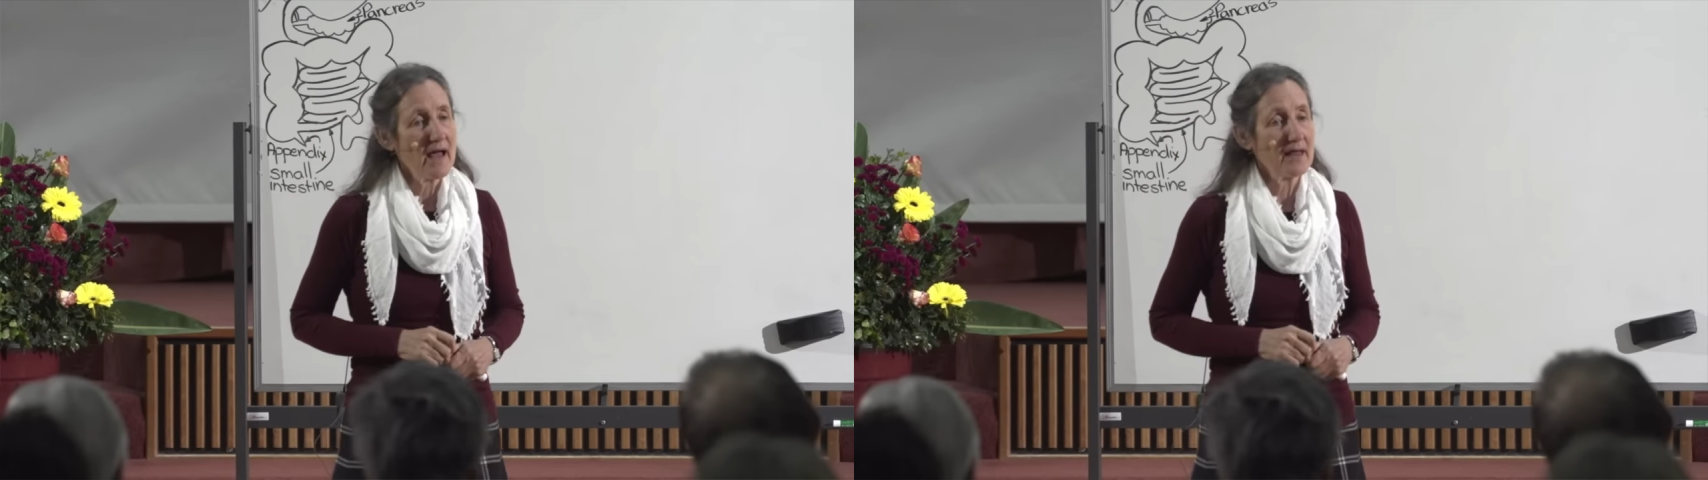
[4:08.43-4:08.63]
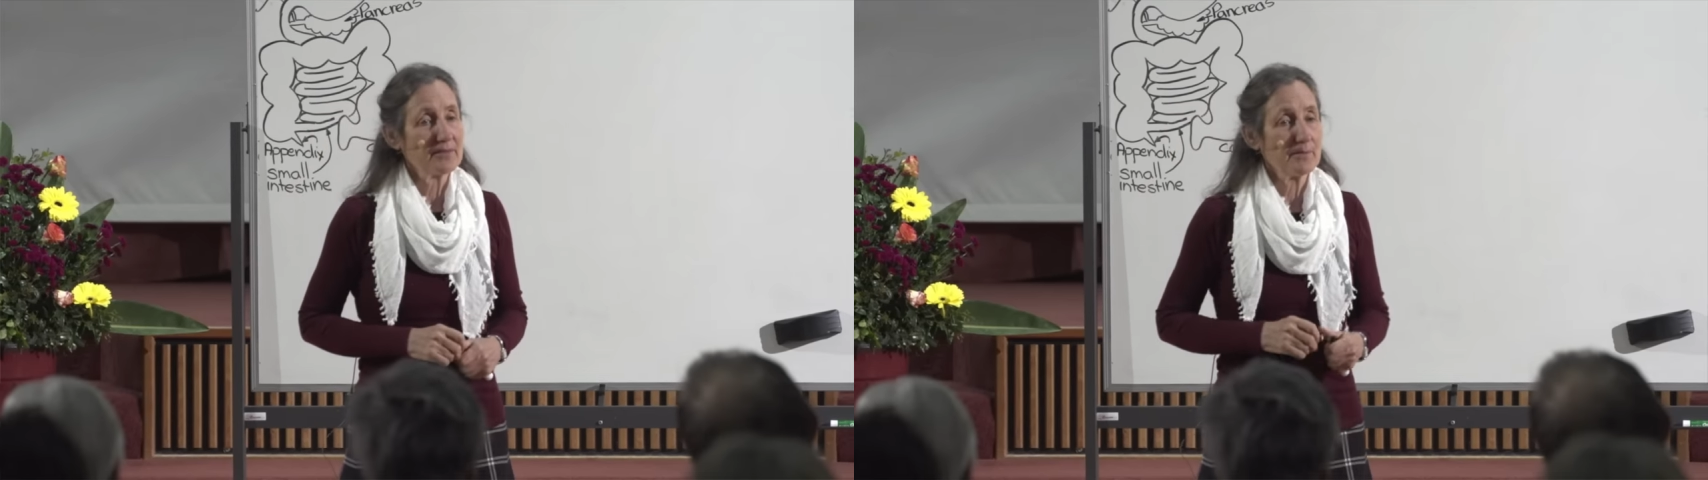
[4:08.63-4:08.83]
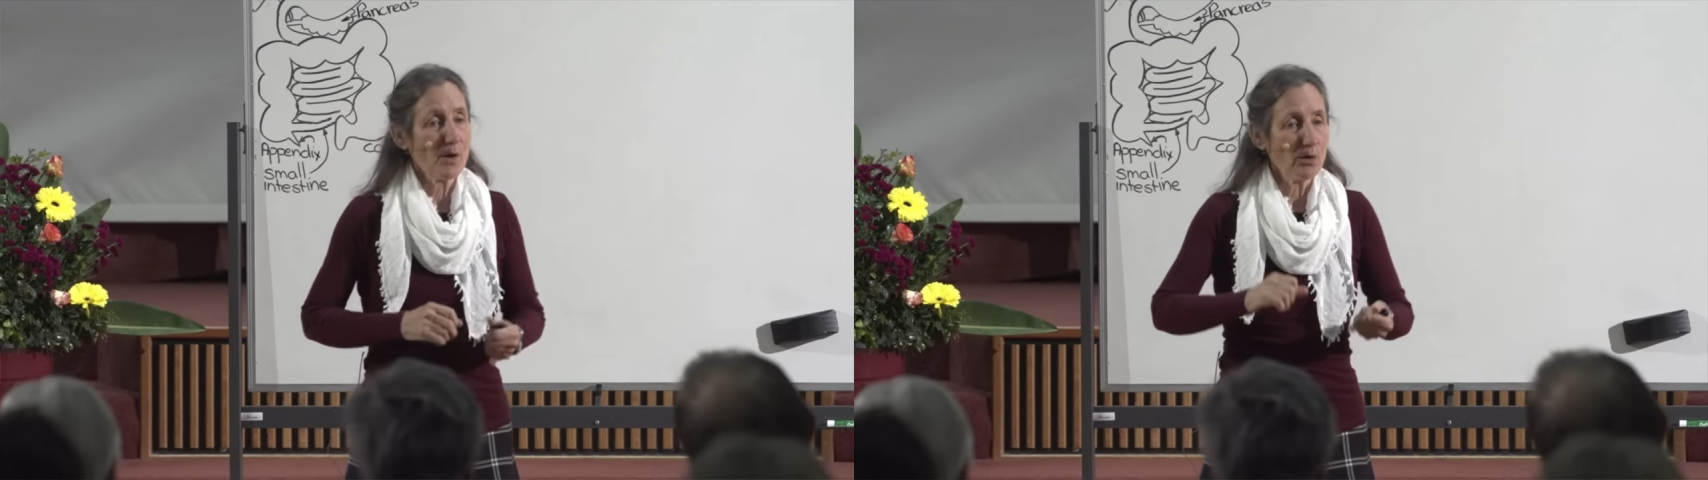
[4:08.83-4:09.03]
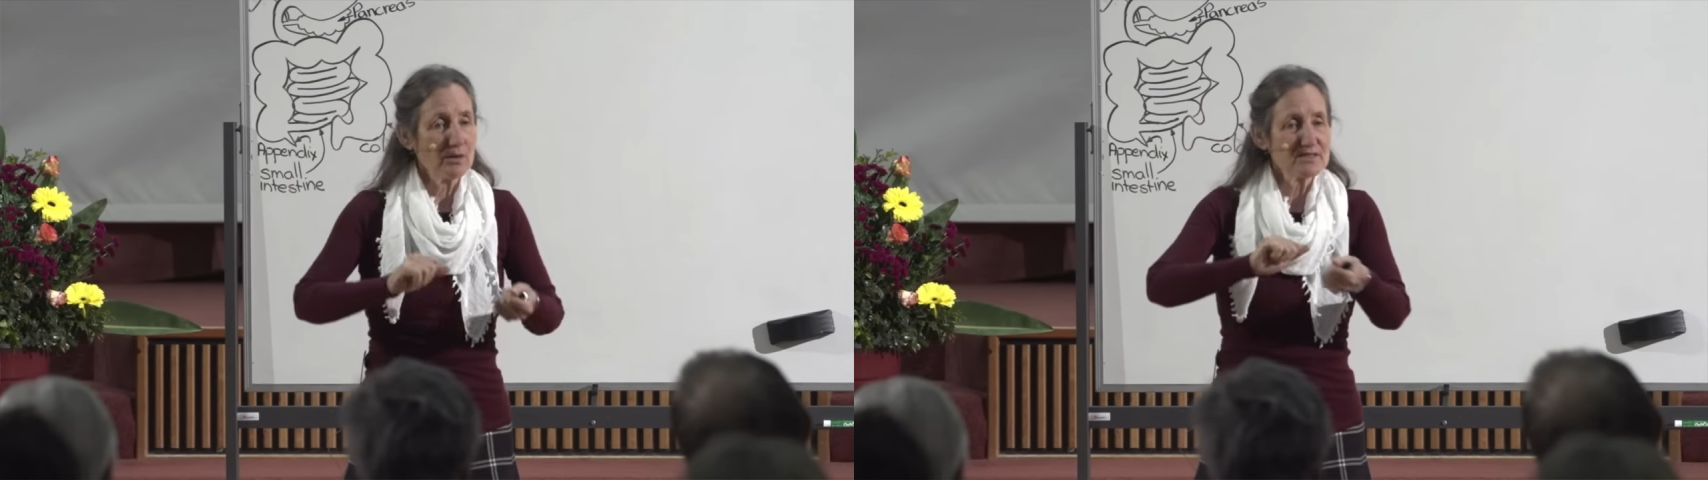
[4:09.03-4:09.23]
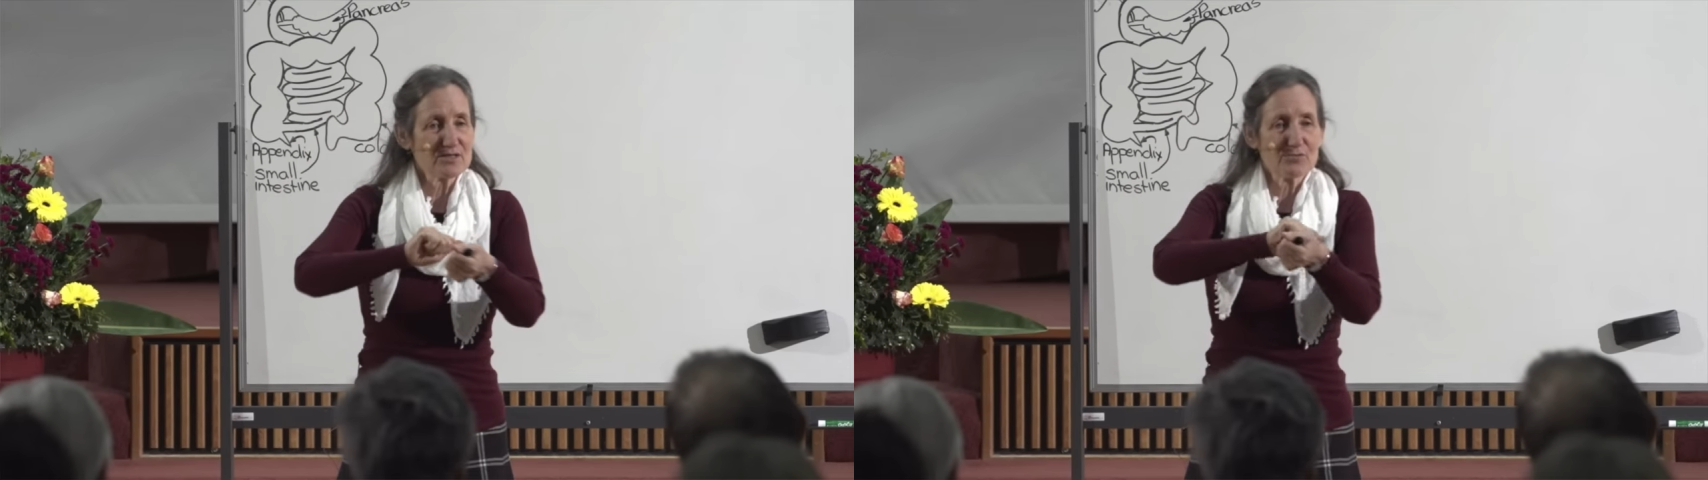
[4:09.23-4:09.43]
and the
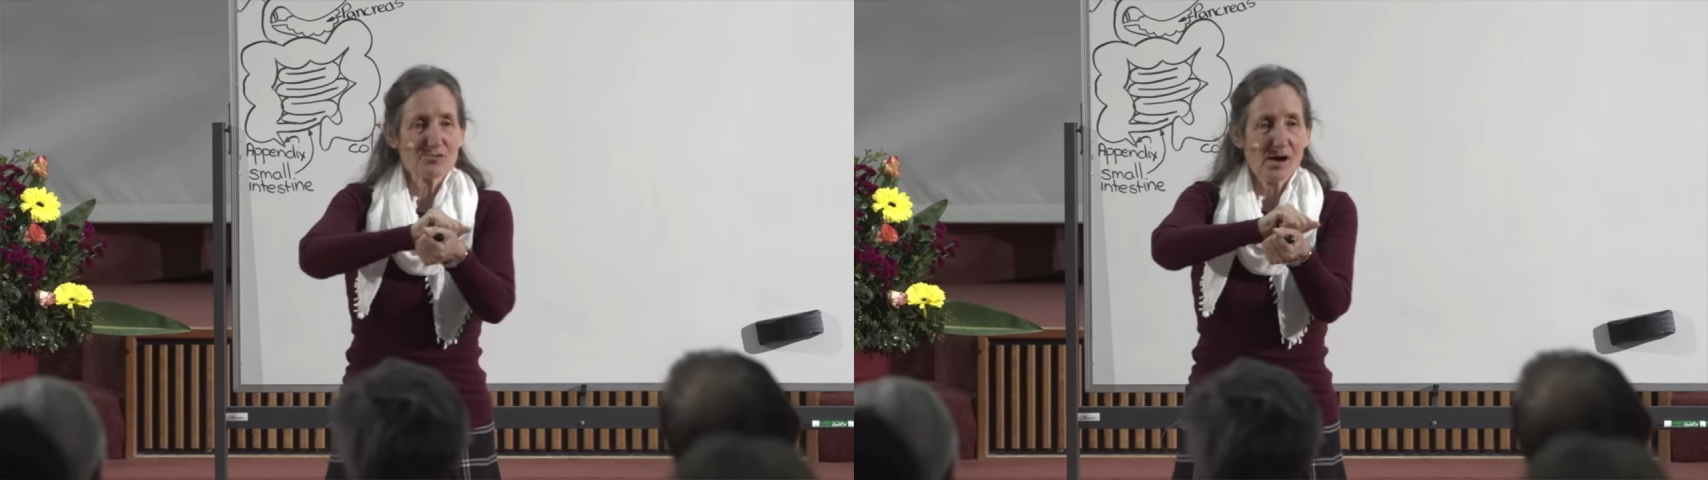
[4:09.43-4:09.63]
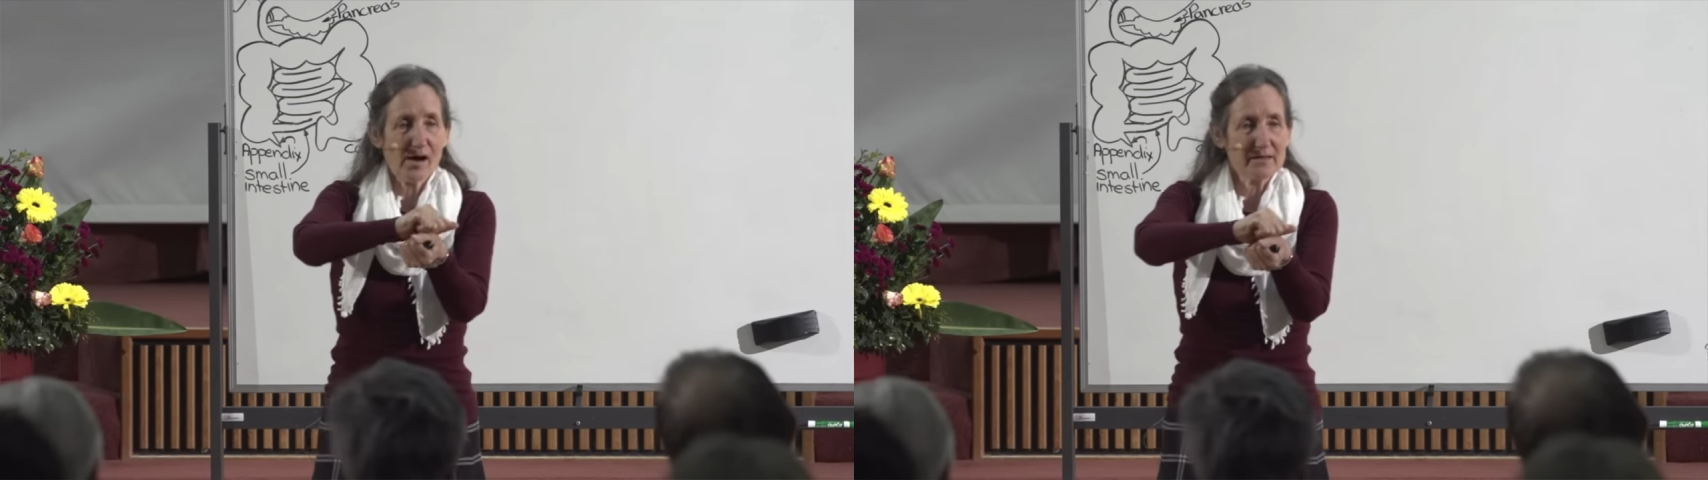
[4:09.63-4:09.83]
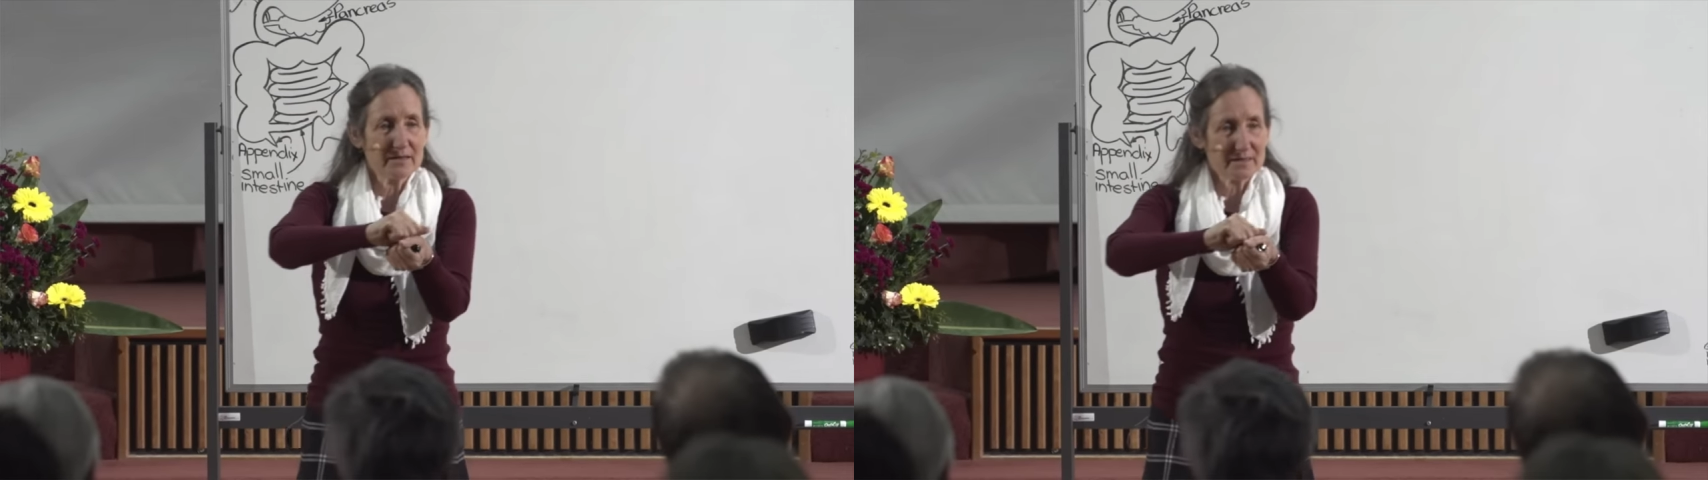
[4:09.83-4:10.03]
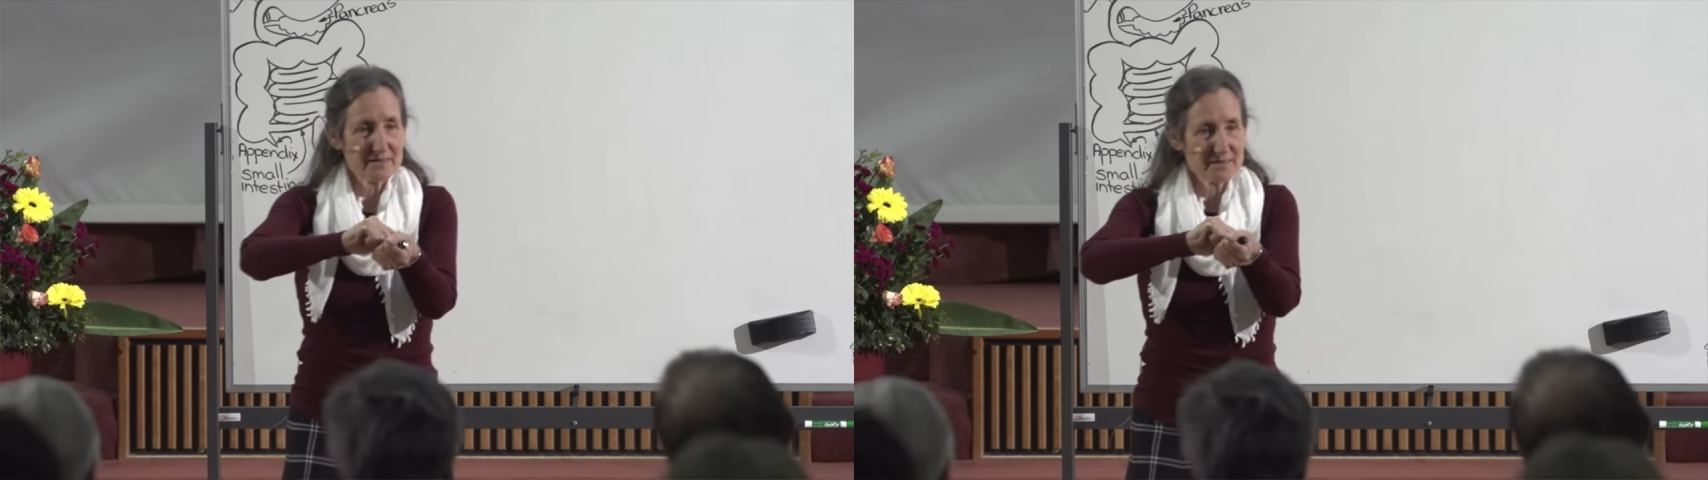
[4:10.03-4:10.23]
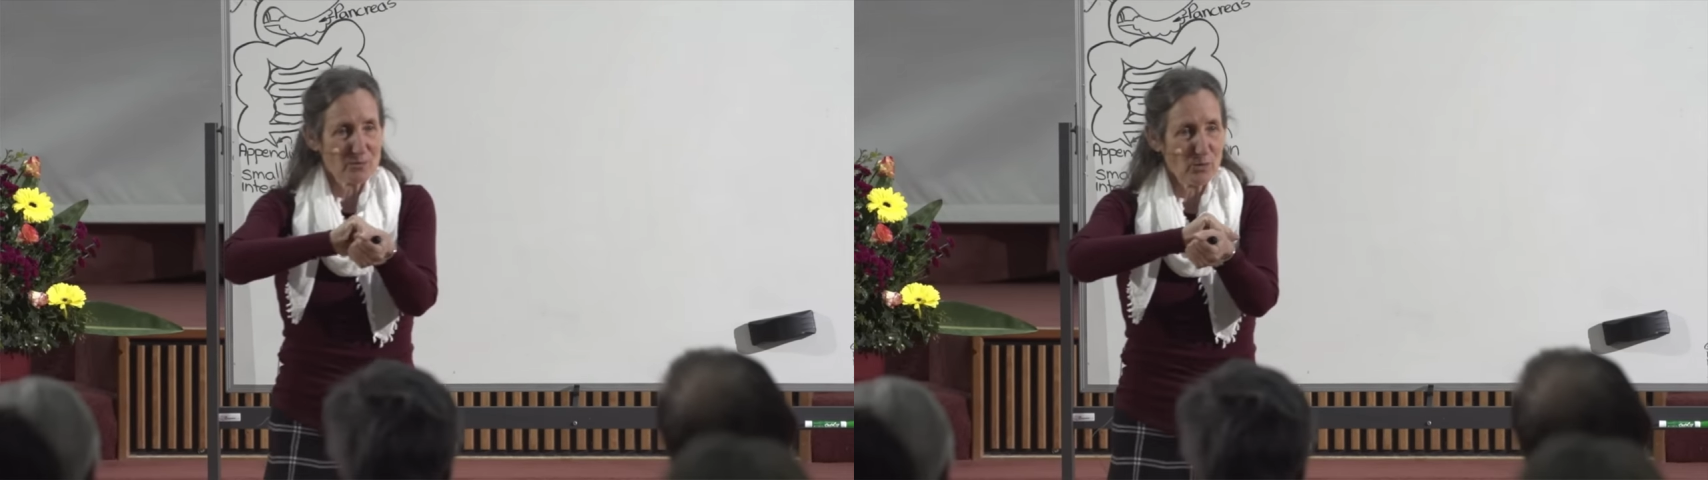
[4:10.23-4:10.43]
molars are grinders.